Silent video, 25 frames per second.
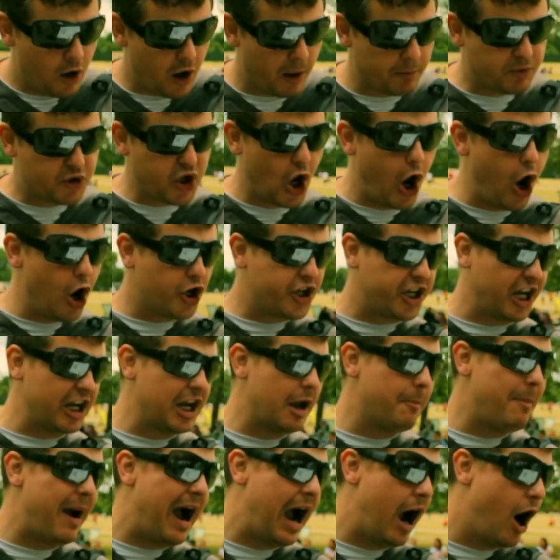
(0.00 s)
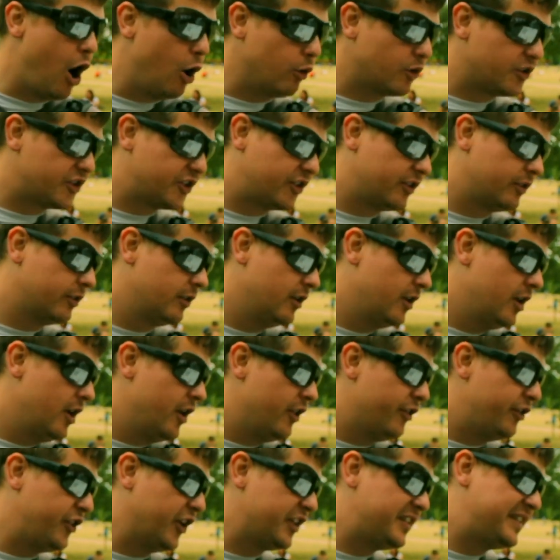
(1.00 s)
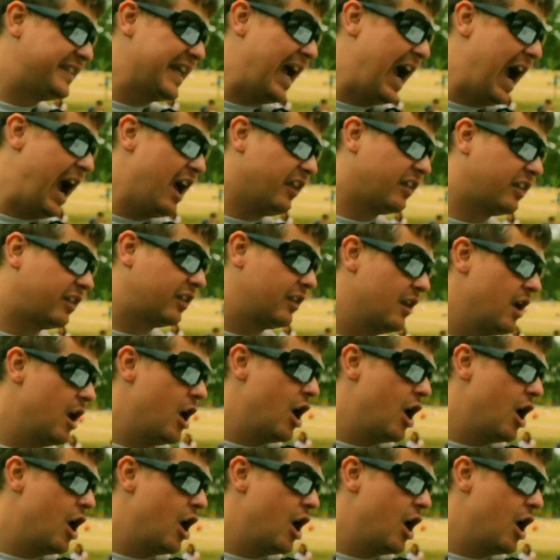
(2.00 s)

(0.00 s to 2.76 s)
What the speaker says: I'm talking about the death